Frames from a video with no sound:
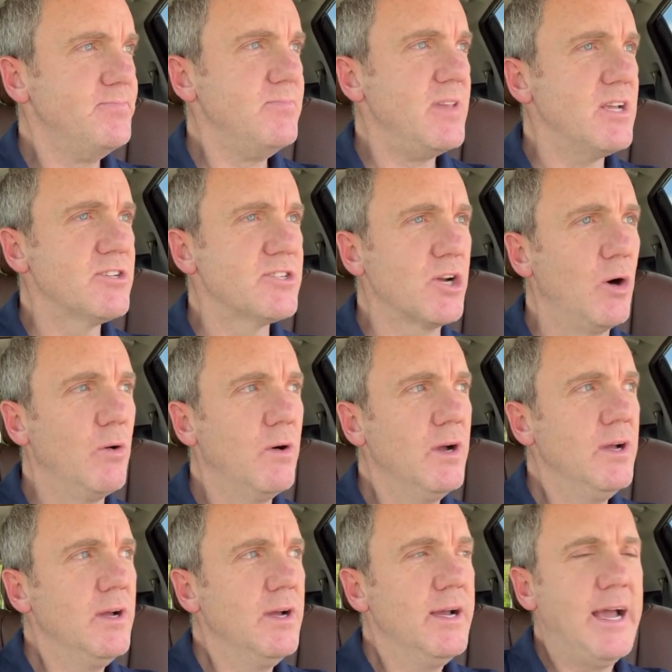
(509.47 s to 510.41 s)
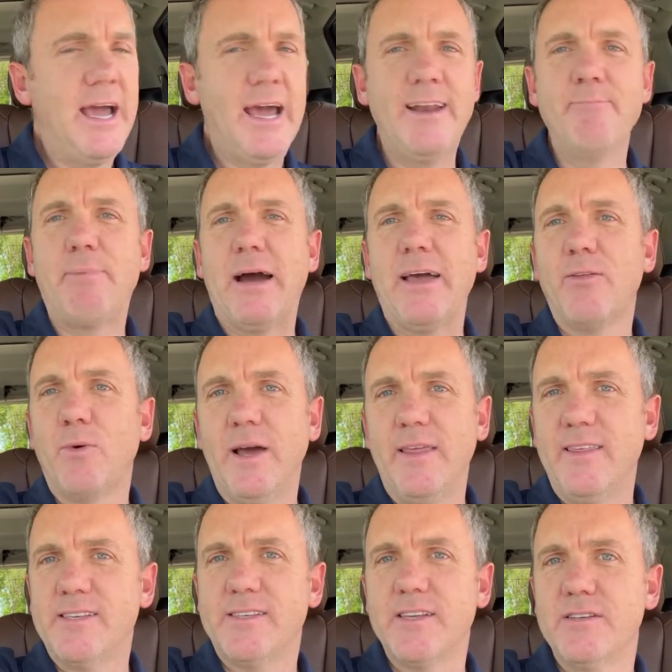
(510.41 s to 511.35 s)
So, and by the way,
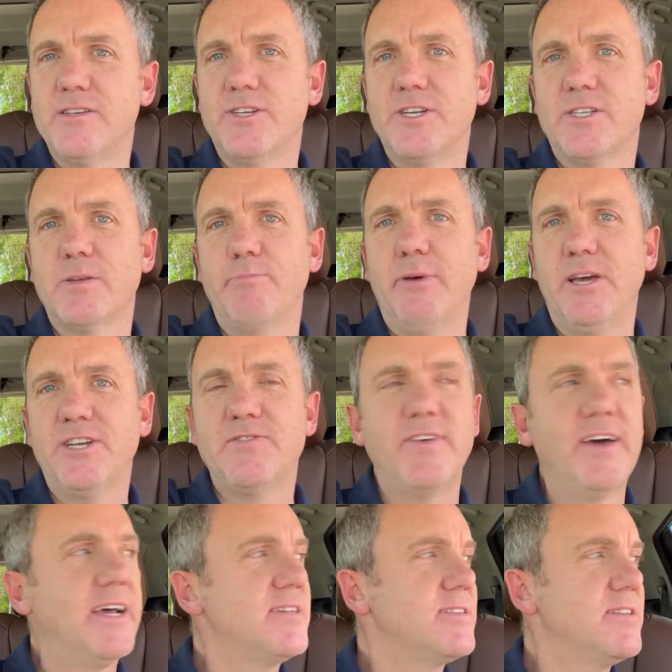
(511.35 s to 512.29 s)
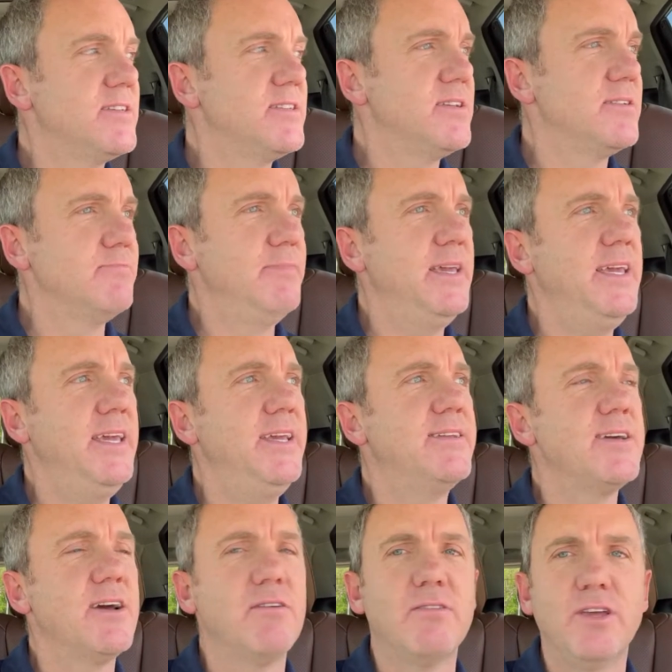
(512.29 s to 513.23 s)
this isn't just a bitch fest. This is me
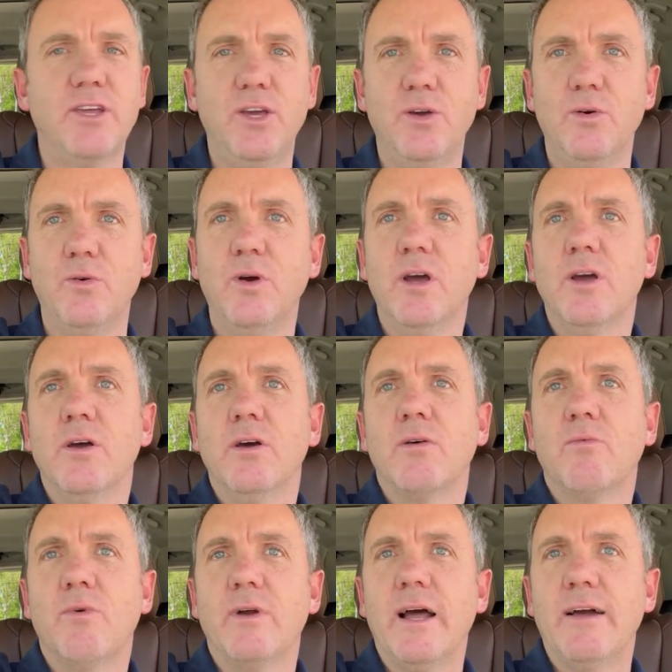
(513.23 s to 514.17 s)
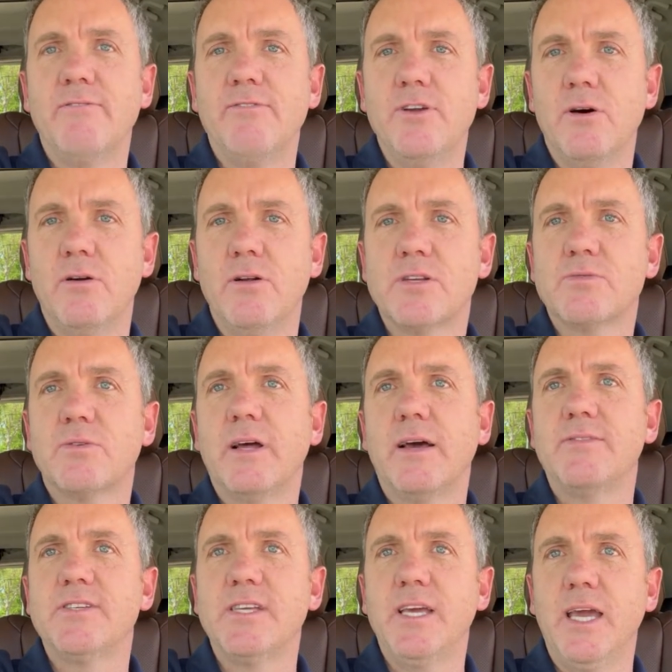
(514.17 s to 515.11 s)
telling you what I've noticed, what
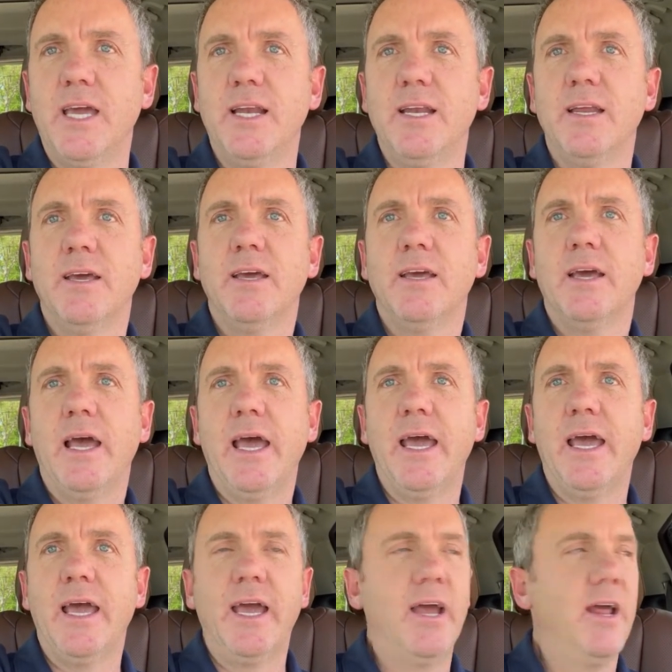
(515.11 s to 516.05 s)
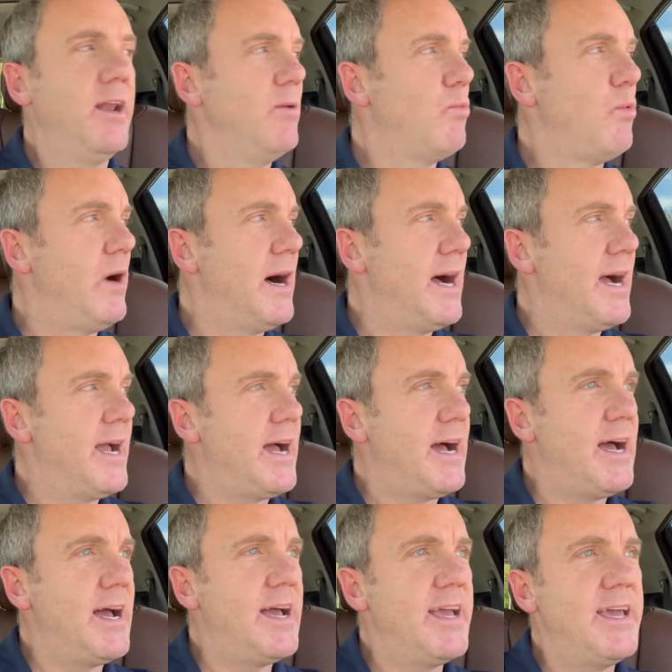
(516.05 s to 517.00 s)
I've seen, and why
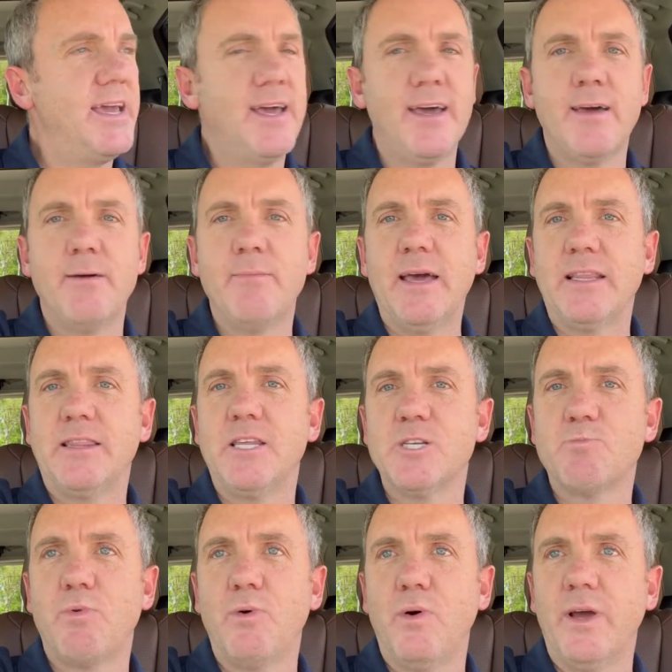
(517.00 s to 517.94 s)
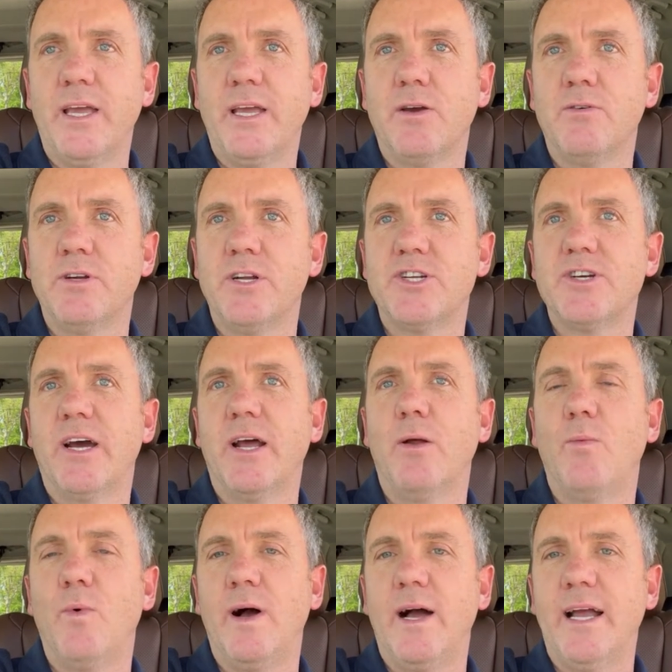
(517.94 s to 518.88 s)
I am at this point going to try to
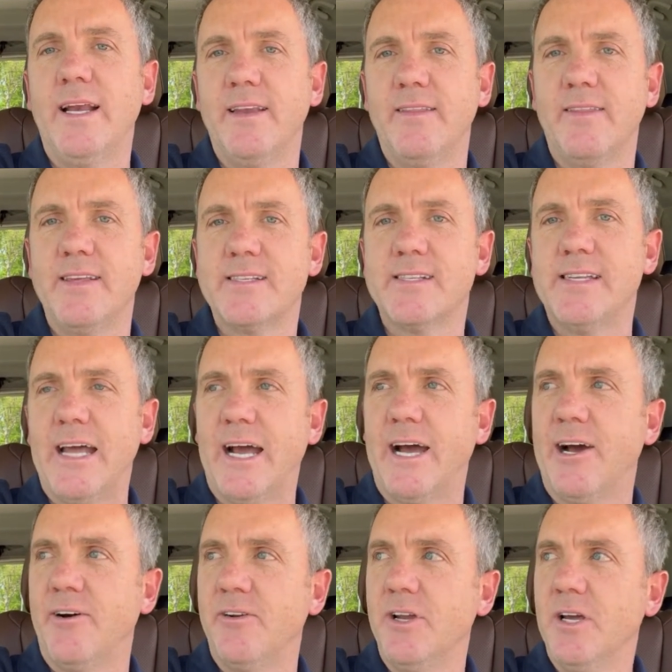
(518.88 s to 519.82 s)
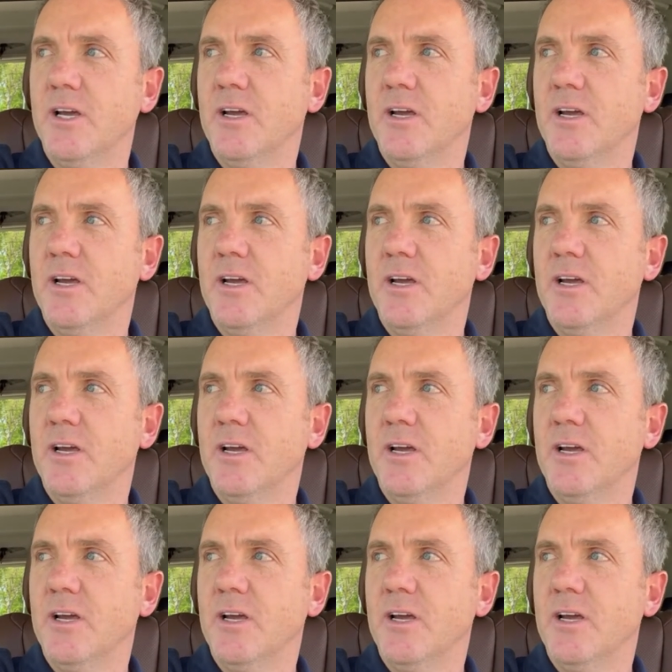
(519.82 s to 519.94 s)
wind this down.